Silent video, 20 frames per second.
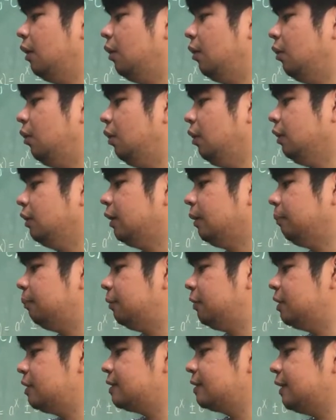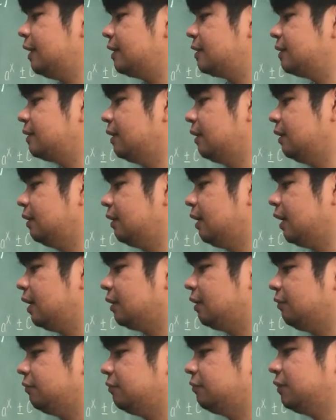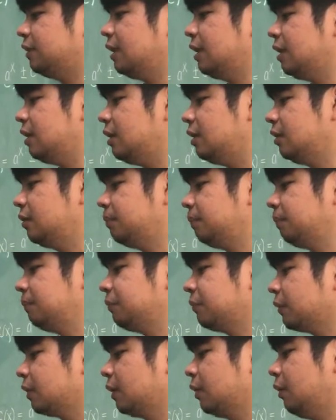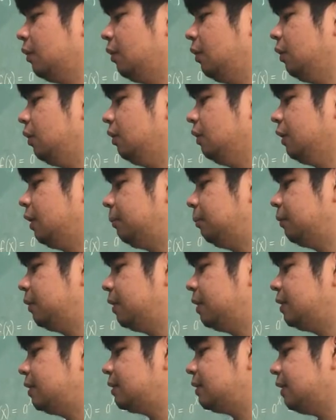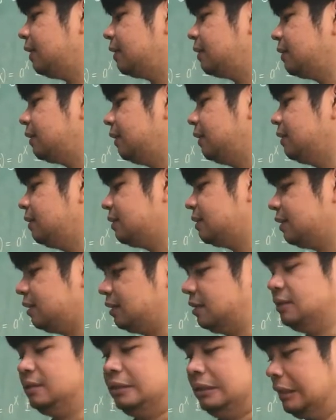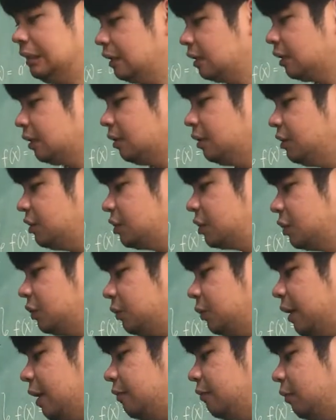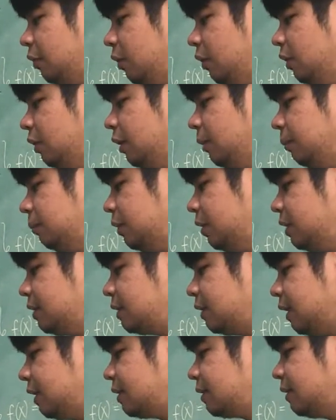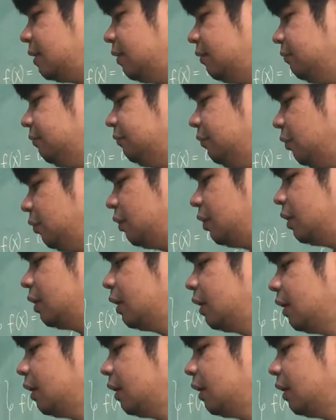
All numbers less than negative 3. All numbers less than 0. Here also we have all numbers less than 4.